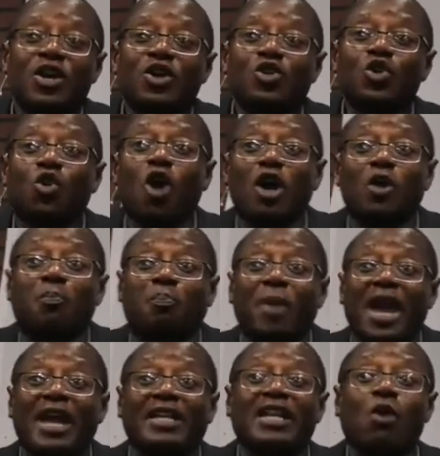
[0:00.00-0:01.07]
you got to
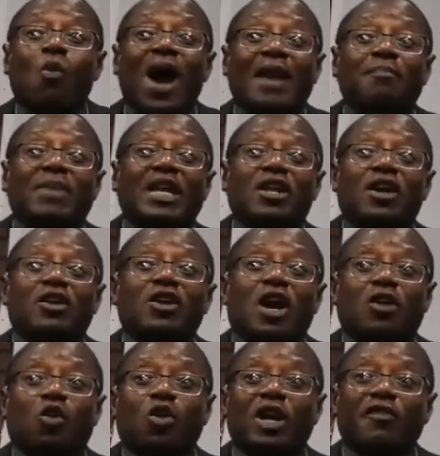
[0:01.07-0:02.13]
pay the 1 million
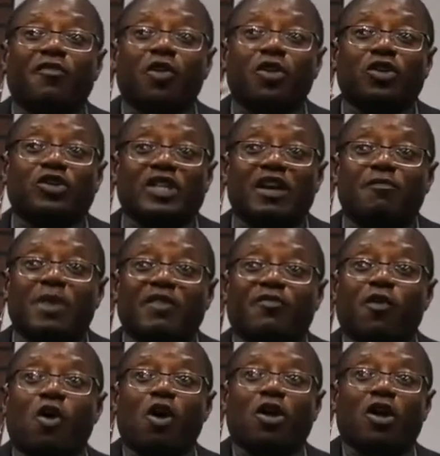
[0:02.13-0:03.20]
not only for yourself but
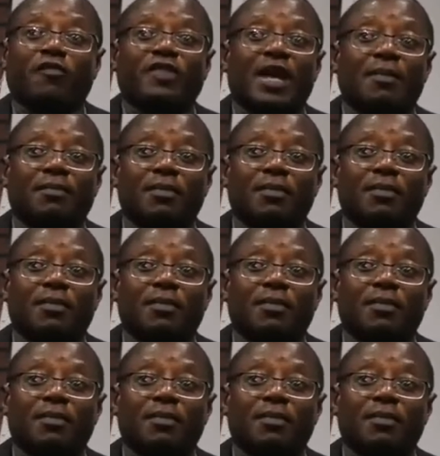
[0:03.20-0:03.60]
for all of them.